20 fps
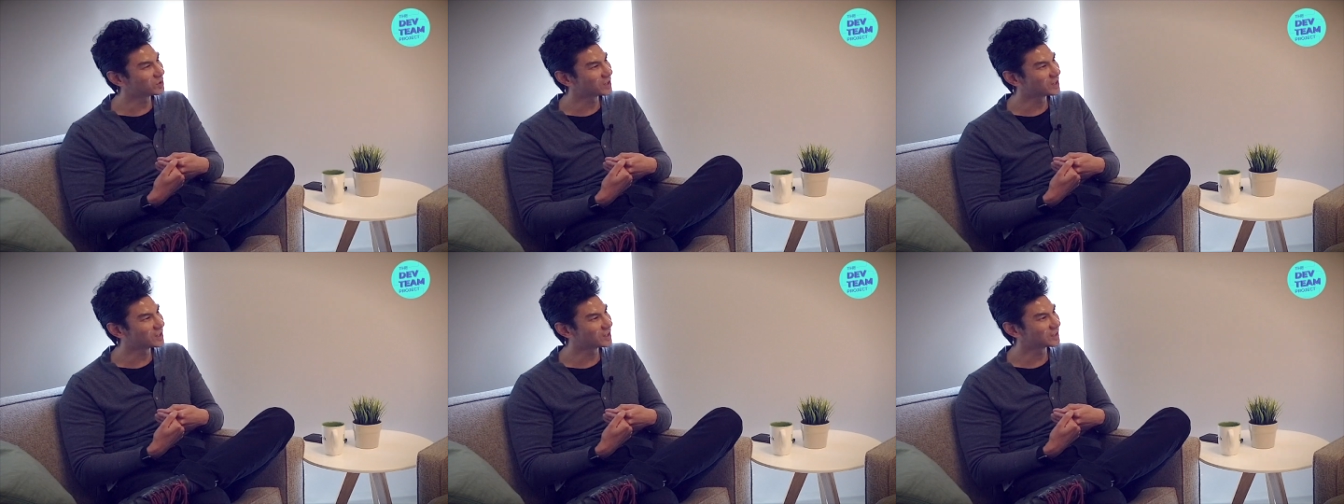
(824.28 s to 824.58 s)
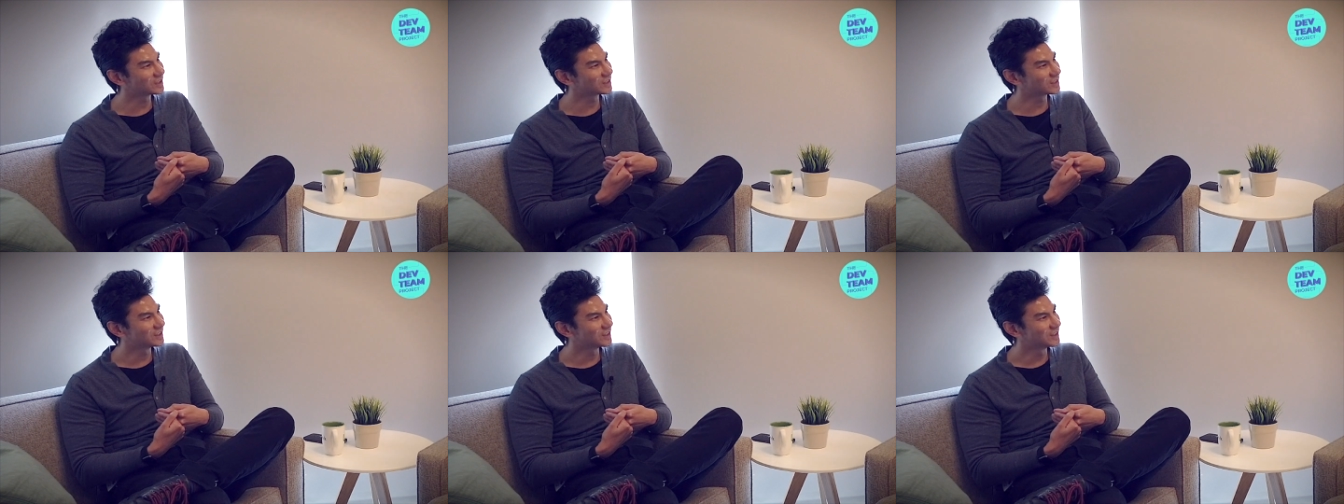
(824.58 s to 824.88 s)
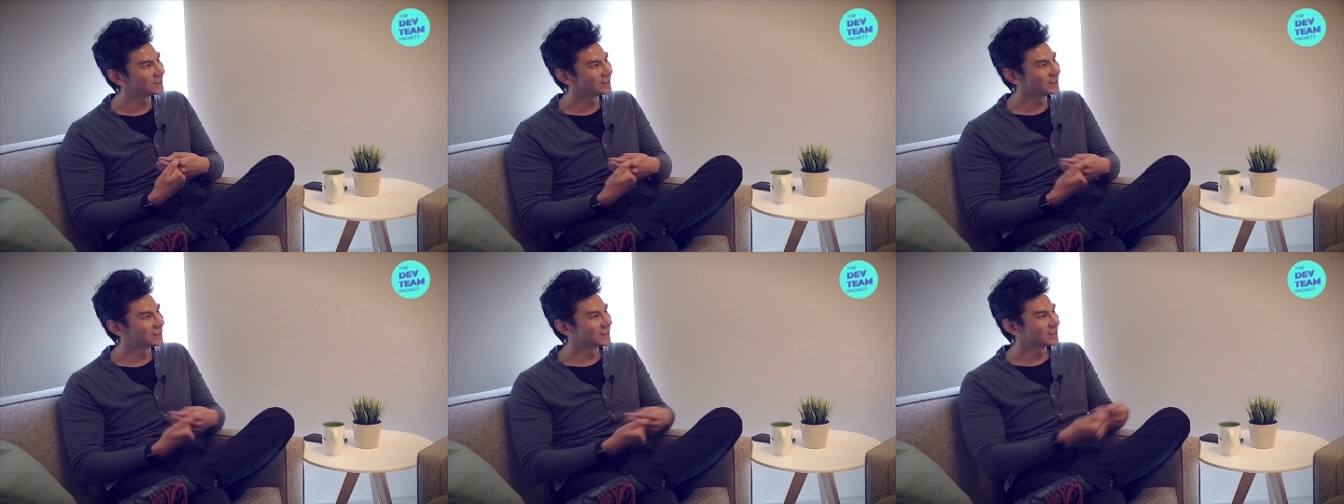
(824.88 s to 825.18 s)
what, Han,
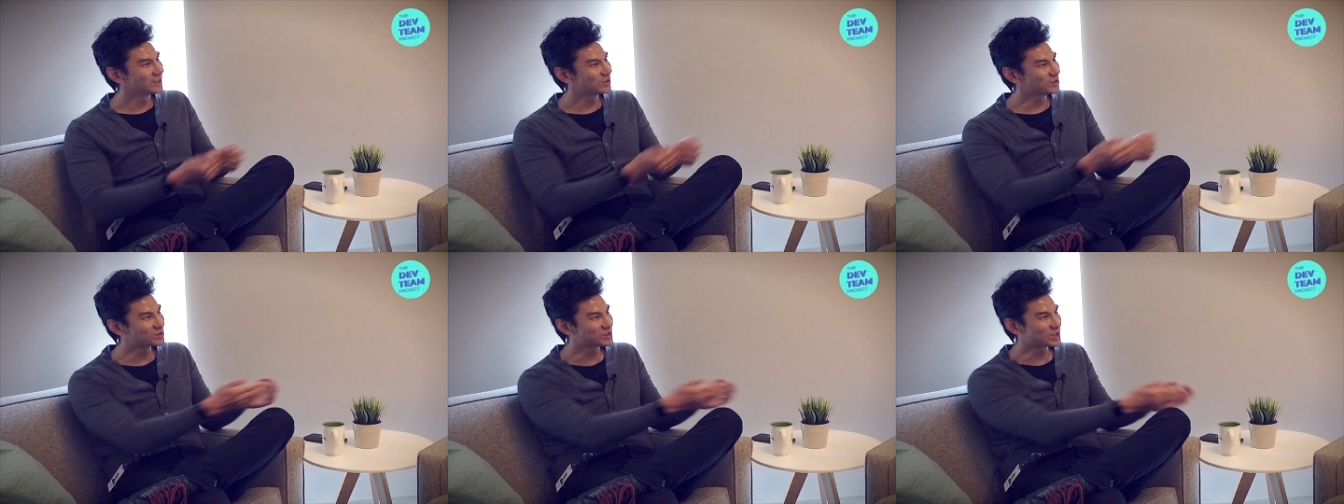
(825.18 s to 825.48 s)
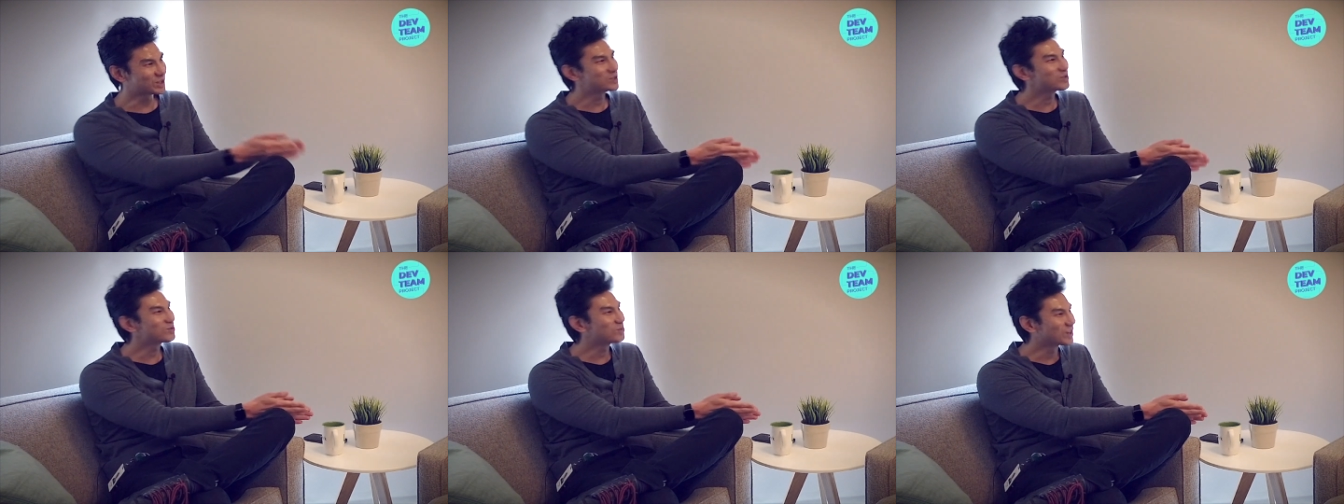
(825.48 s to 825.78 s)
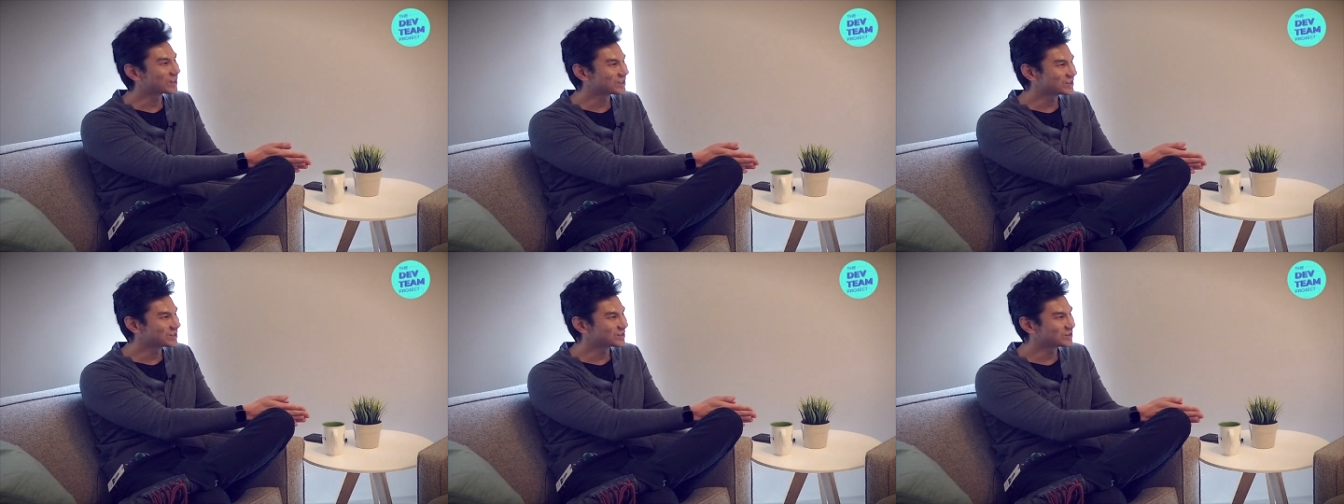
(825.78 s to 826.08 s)
you said you
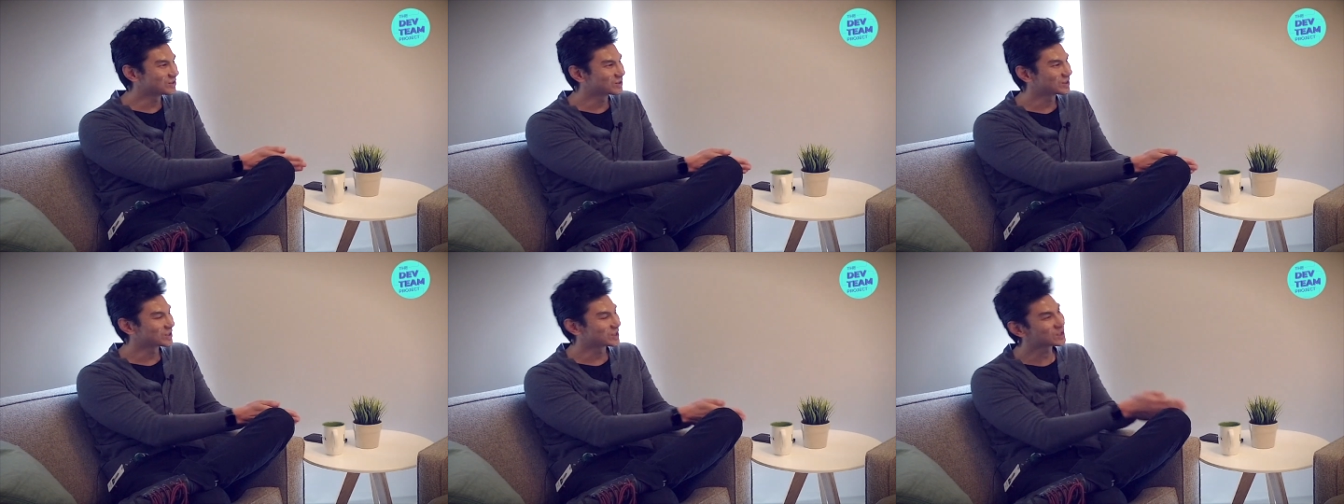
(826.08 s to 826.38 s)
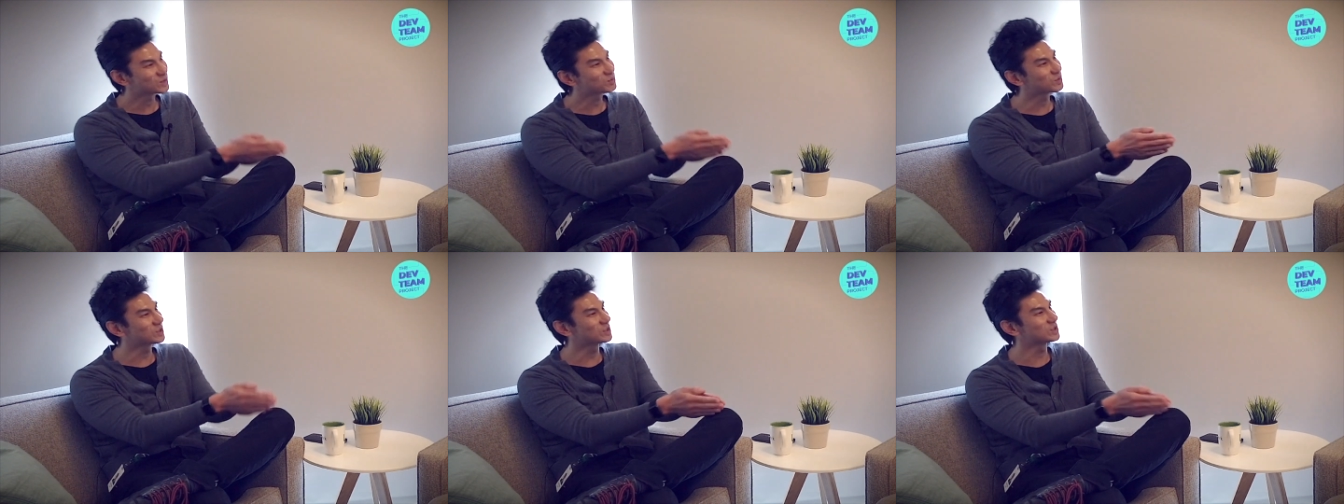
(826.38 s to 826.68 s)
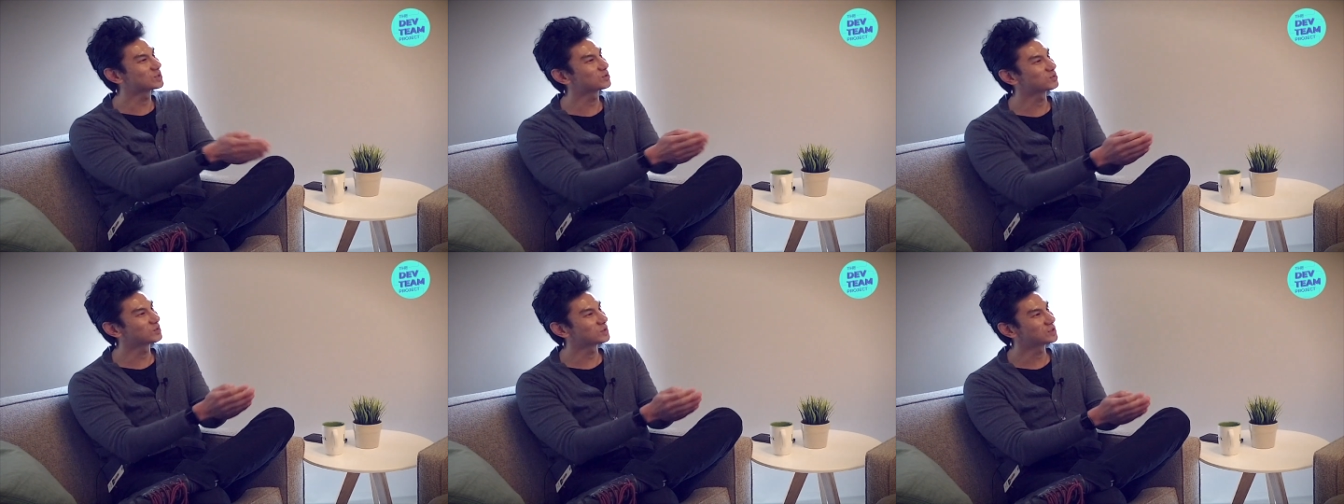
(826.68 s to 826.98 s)
wanted to do this, but
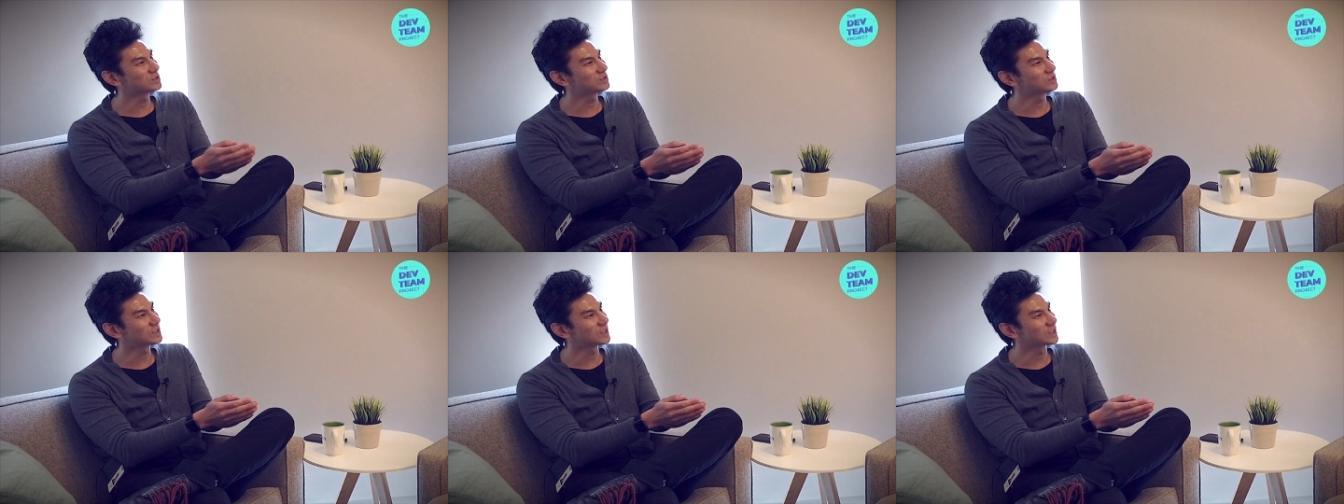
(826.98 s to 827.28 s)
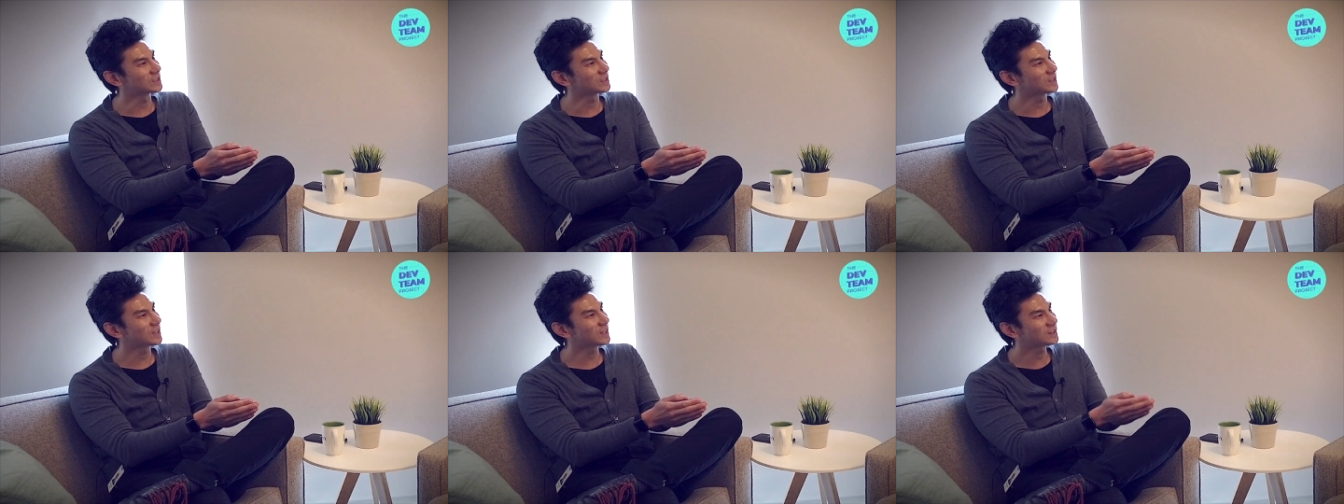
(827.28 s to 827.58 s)
this is what you did.